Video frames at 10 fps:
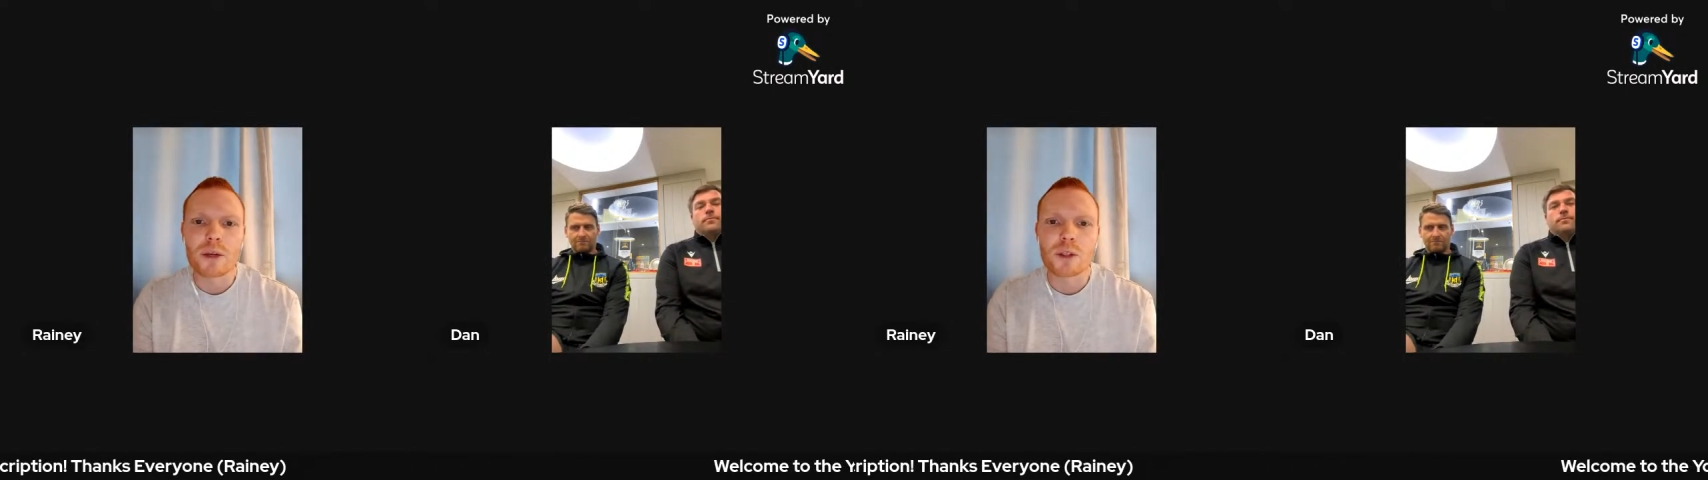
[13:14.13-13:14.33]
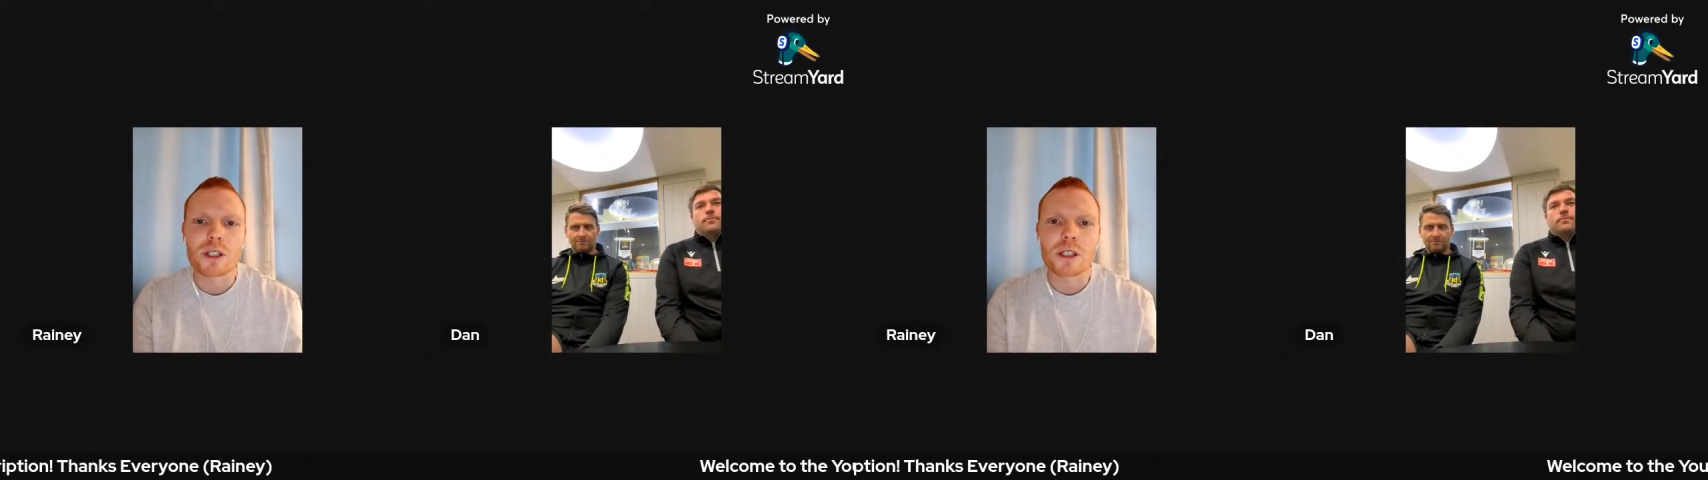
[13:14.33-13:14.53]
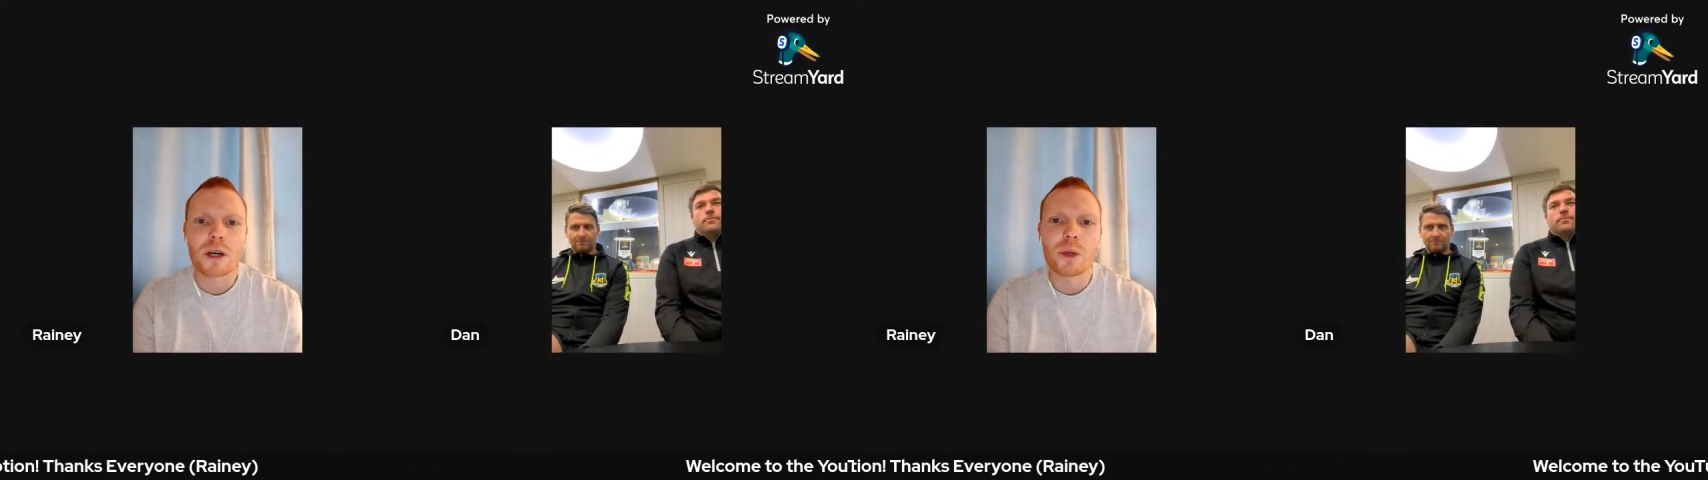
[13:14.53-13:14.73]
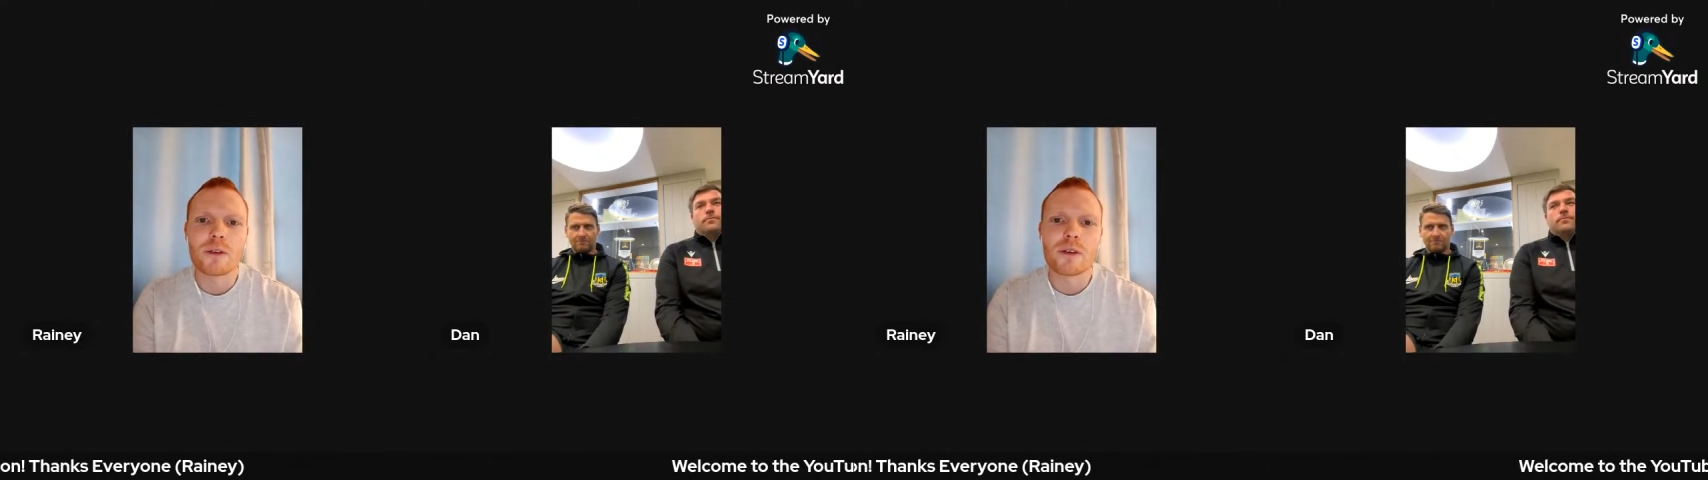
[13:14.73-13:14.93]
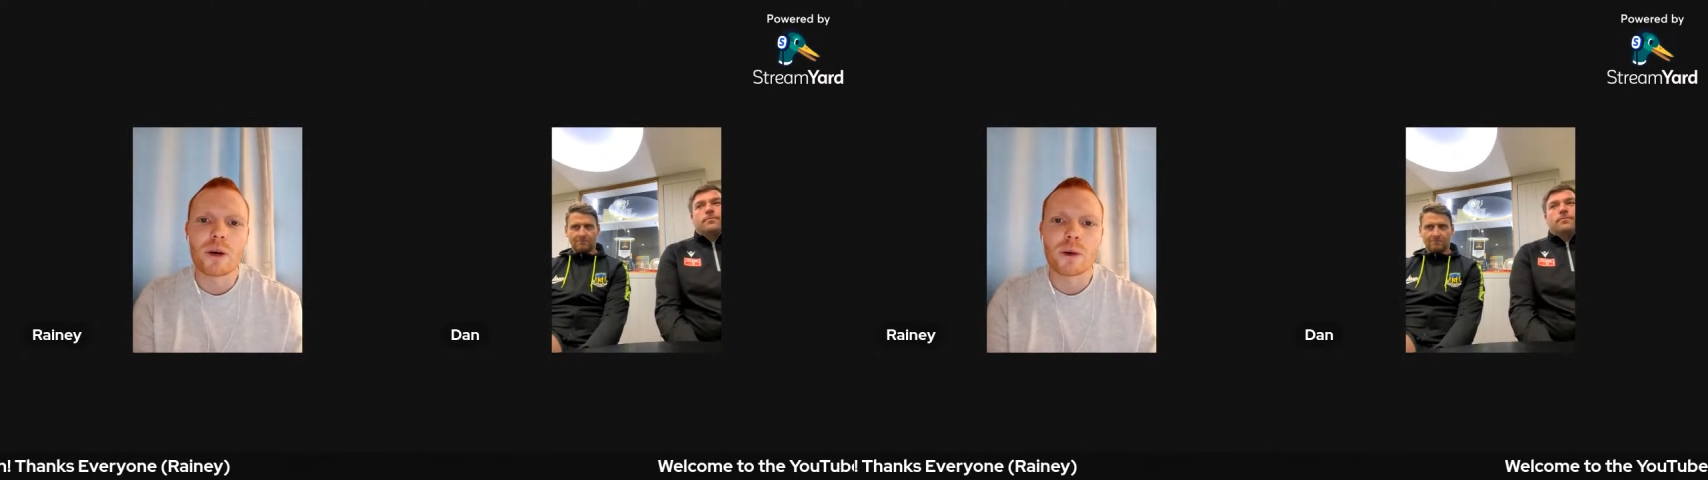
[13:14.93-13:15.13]
which I can't wait
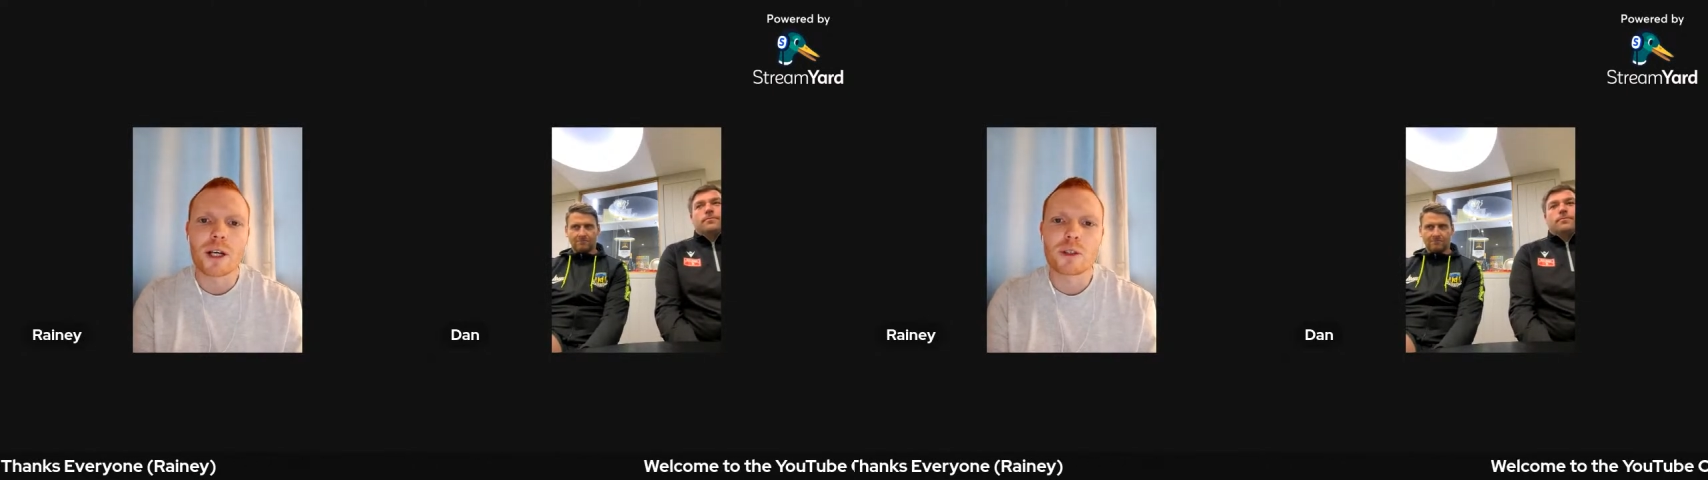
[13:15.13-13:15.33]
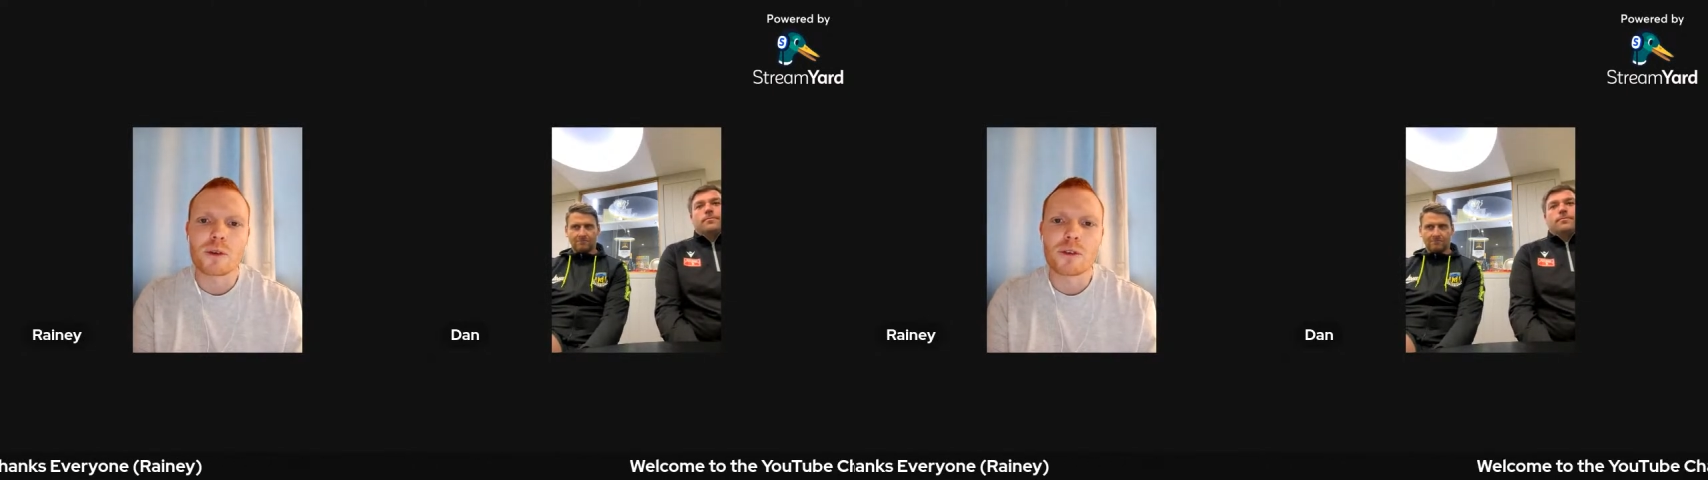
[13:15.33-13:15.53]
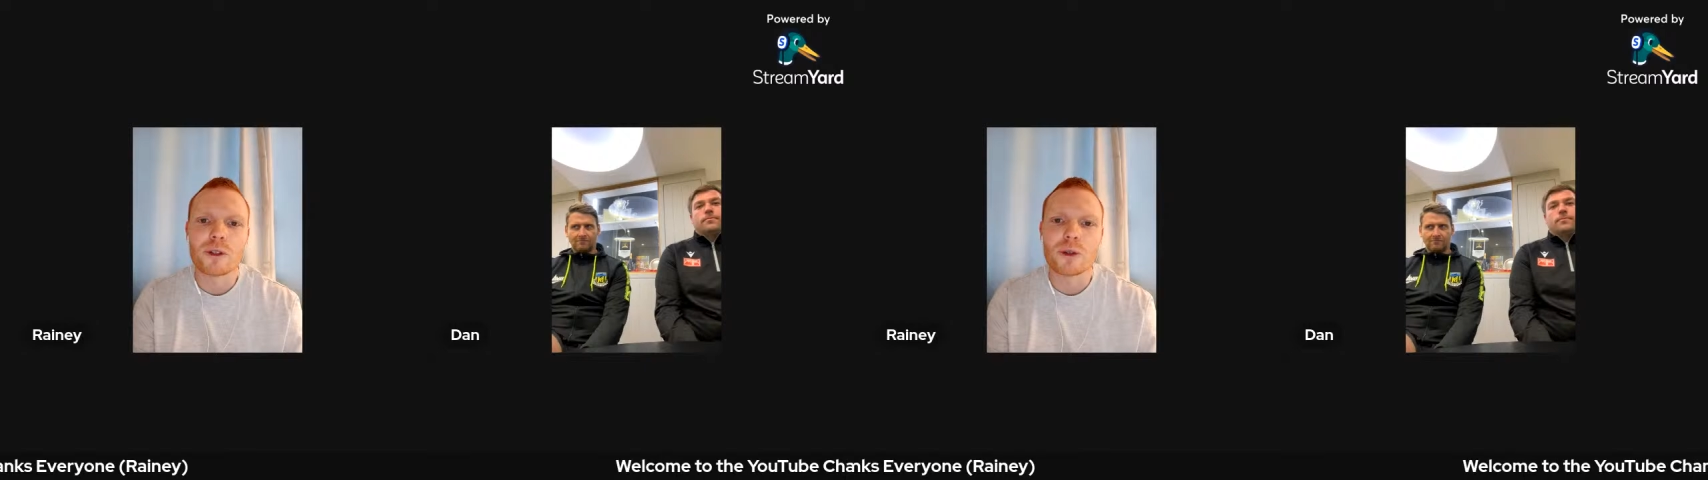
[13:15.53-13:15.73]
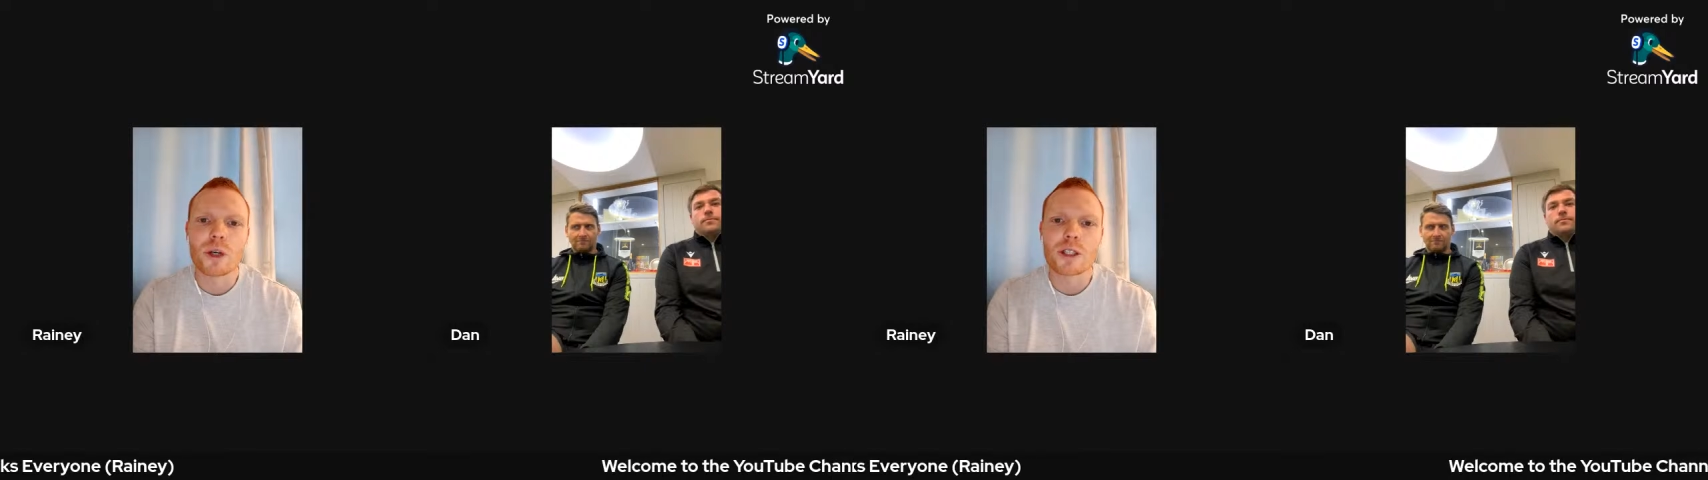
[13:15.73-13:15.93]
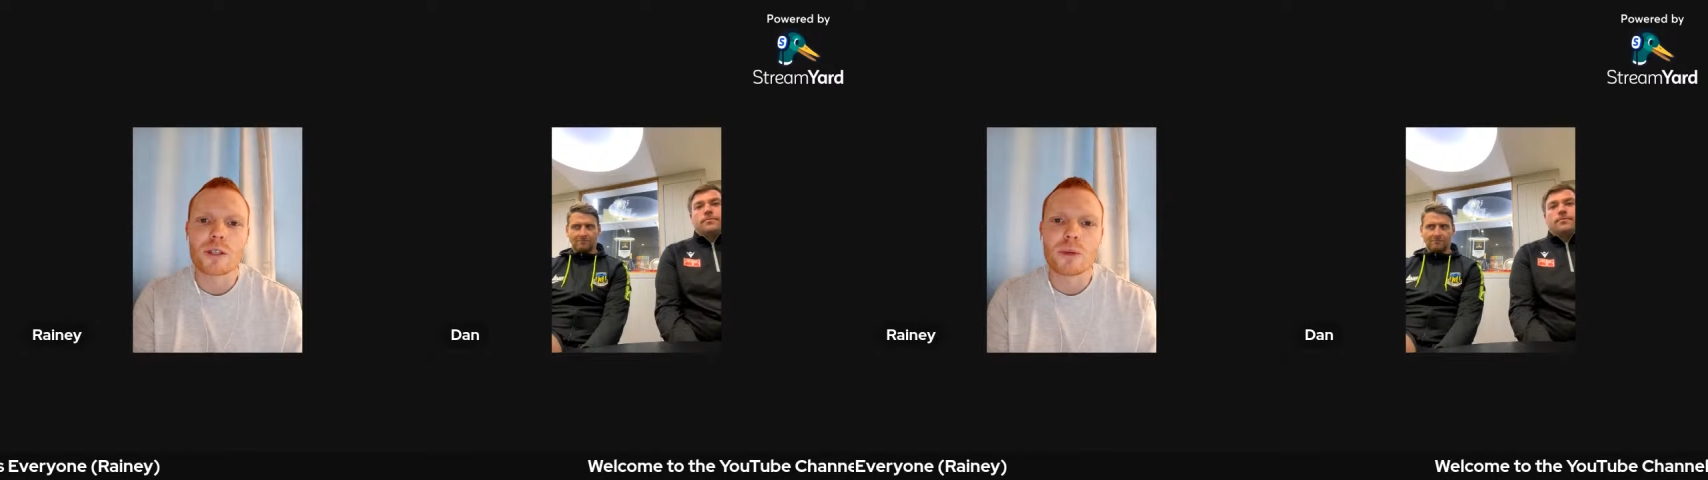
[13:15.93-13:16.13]
for that one, to ask him a few questions